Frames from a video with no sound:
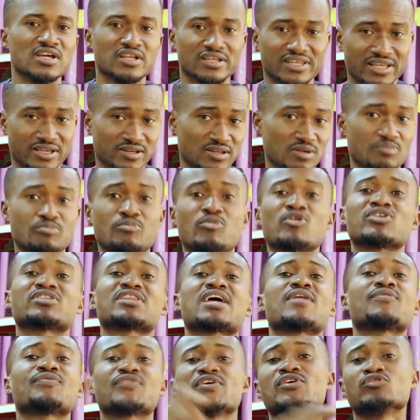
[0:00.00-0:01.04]
That the
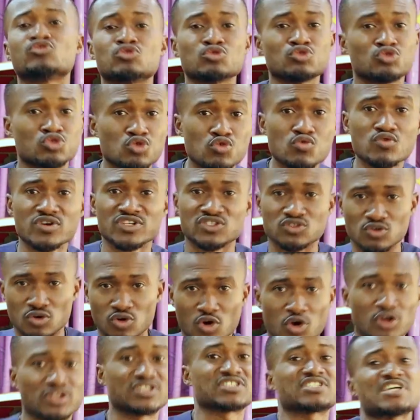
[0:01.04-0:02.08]
important thing to do is to
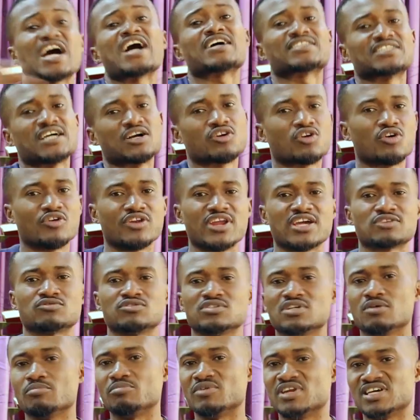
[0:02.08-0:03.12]
contact and connect
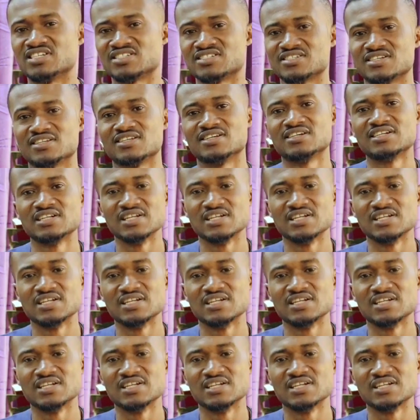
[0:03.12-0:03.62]
with the blessing.